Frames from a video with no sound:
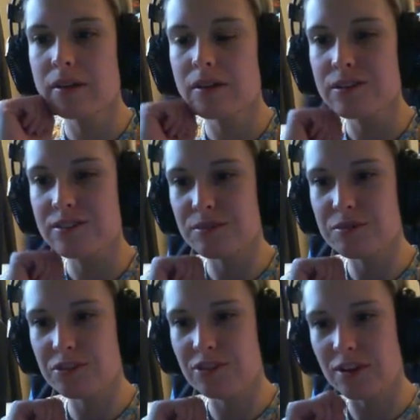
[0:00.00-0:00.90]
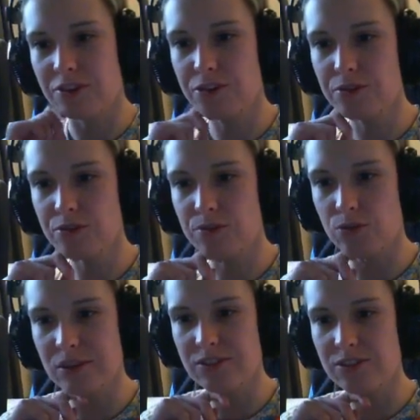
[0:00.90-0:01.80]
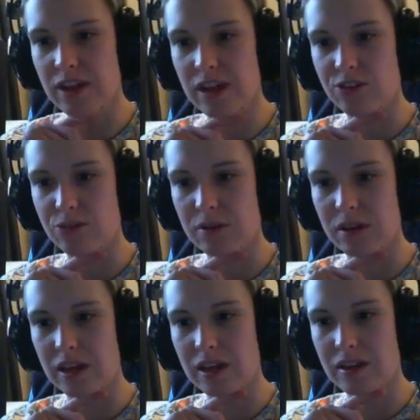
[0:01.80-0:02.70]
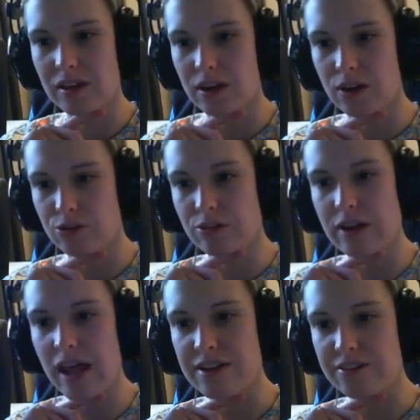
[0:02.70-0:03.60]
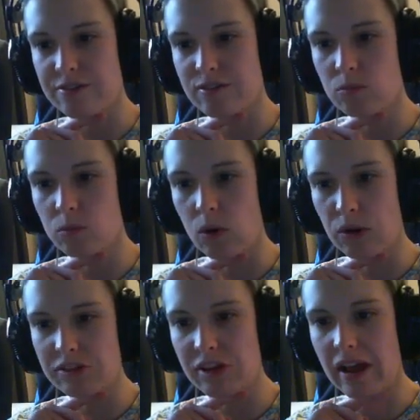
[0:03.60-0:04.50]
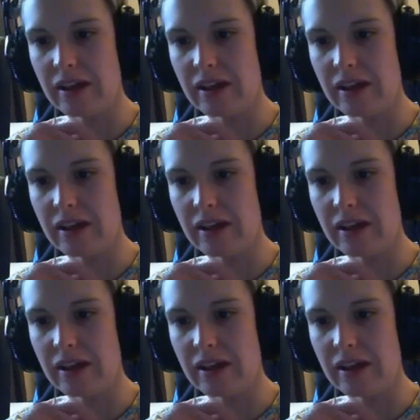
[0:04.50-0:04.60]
So we were just saying 220 HP and 180 for one attack.